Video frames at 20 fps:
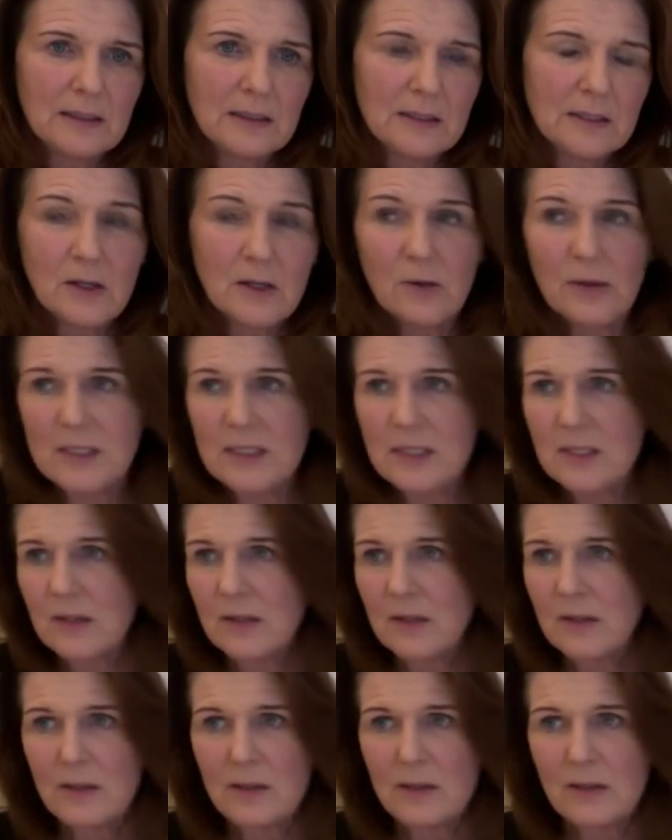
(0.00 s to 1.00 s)
So it's
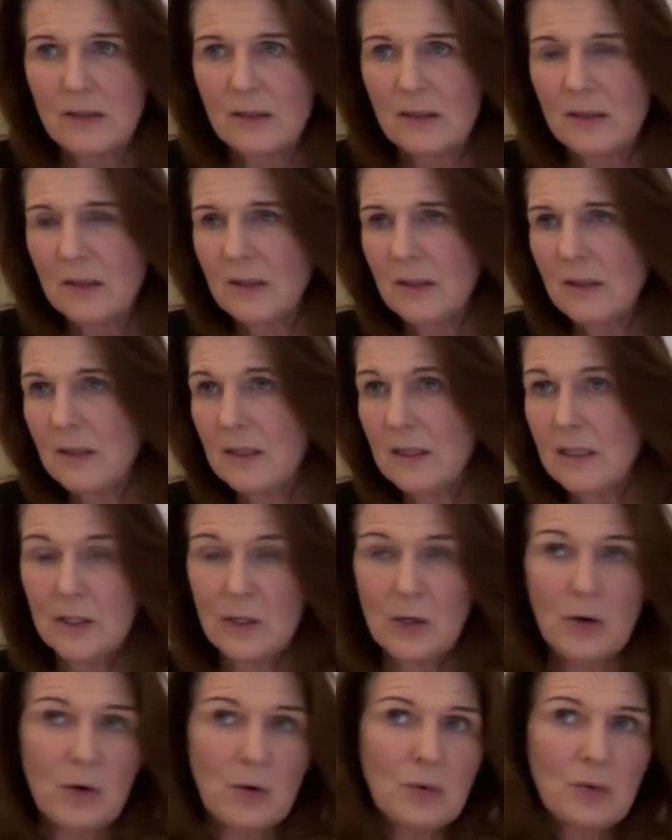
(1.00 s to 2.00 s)
an
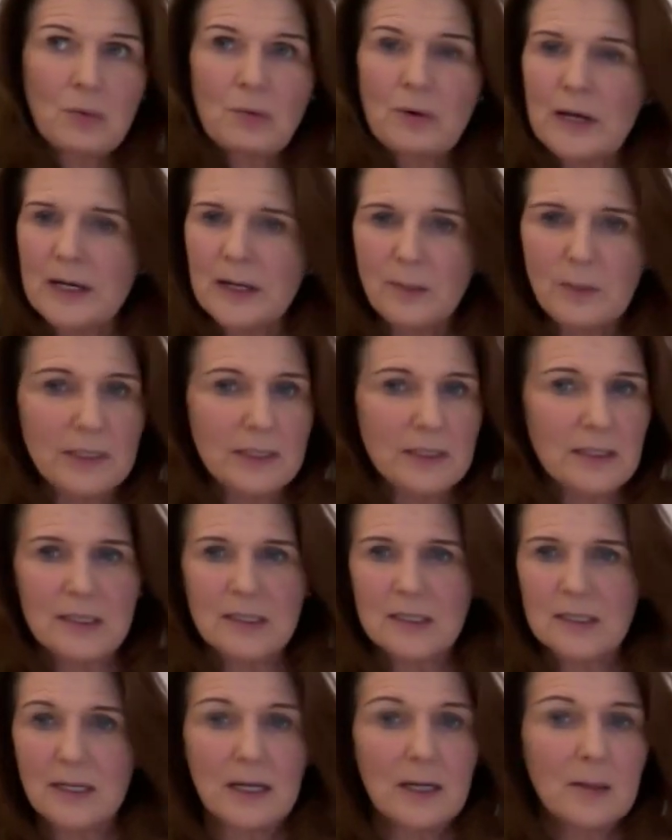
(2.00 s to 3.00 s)
incredibly
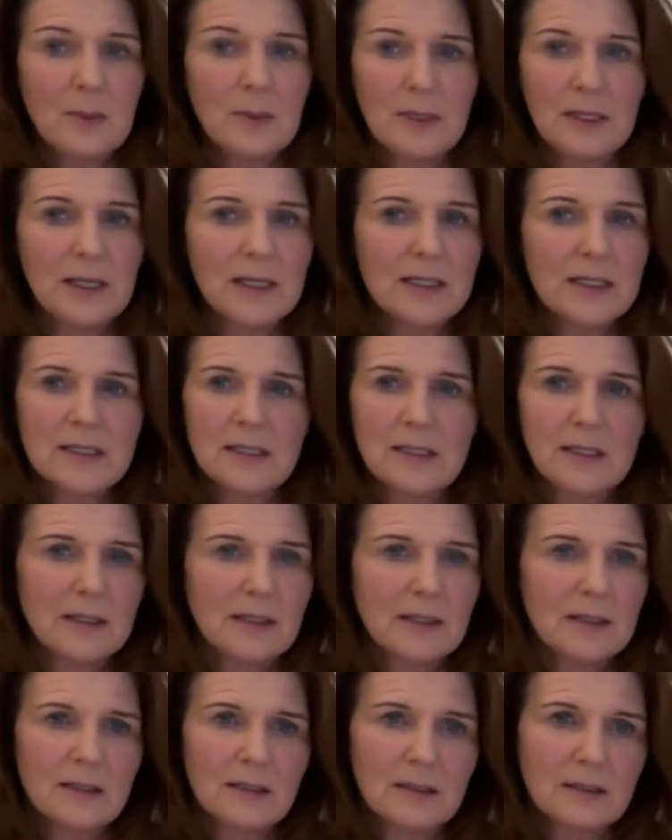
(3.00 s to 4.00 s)
destabilizing
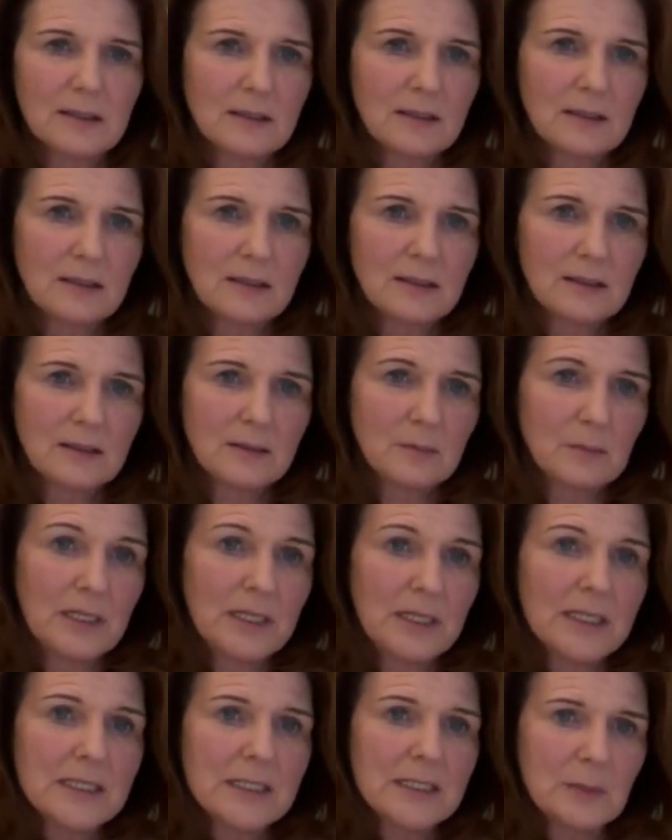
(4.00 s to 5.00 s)

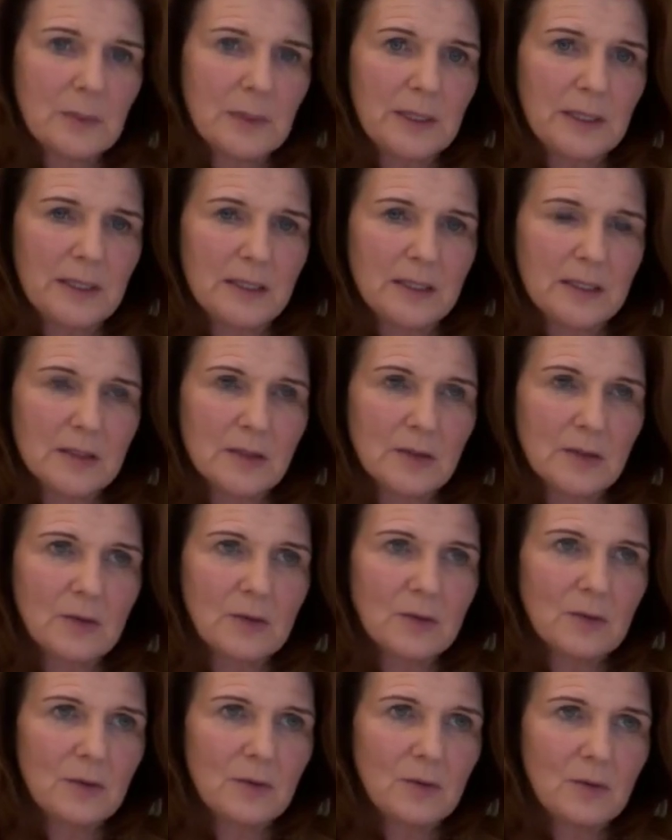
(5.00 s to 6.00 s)
place to be.
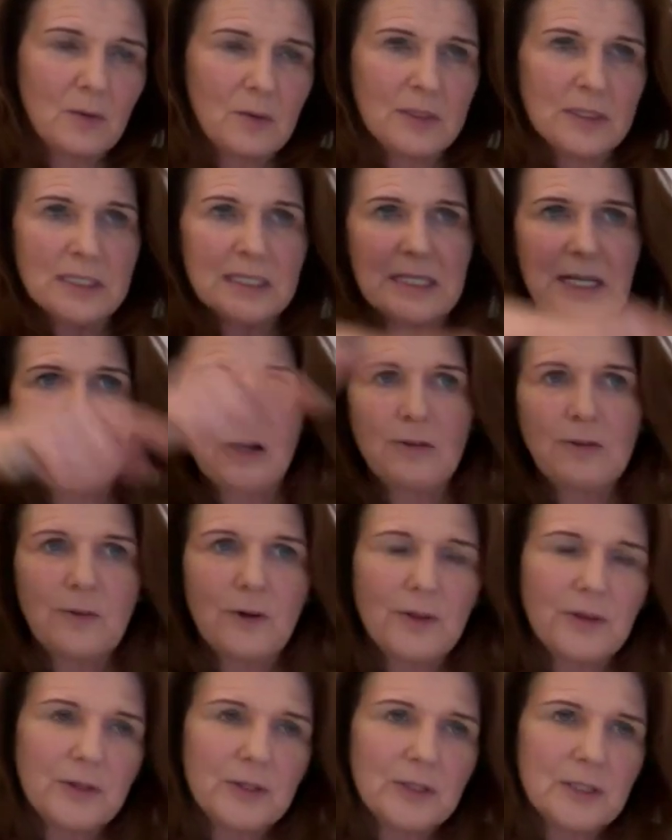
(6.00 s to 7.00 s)
So when
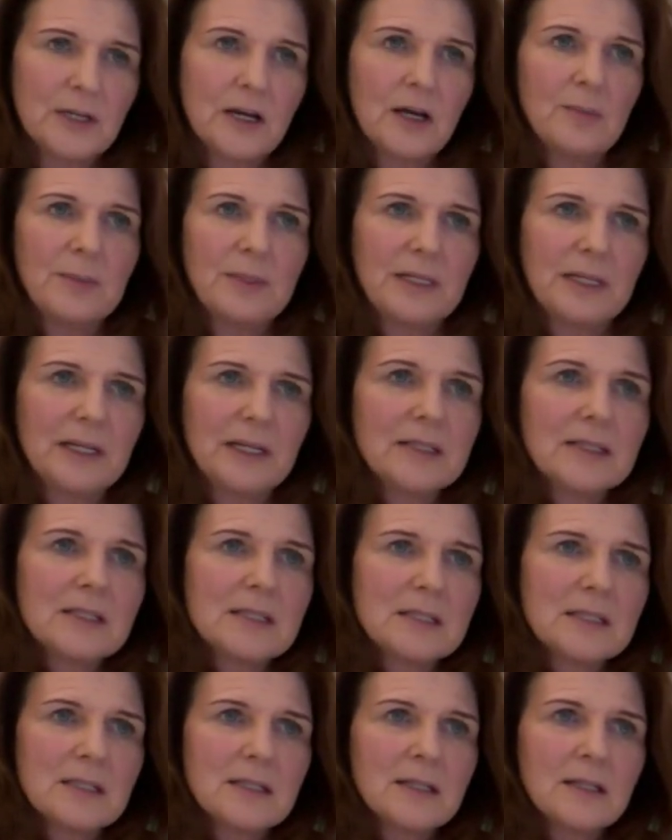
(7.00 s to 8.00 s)
self-other
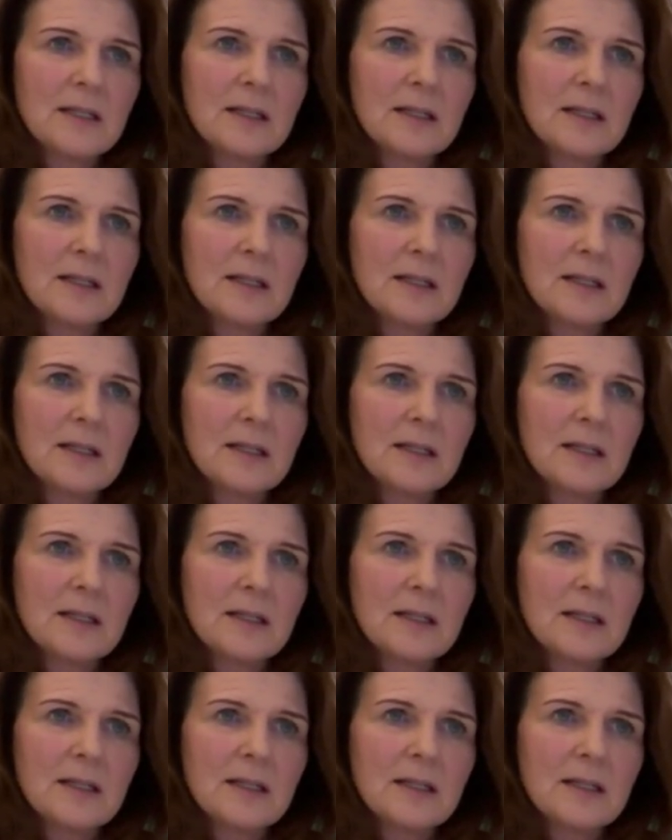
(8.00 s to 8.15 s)
dominates,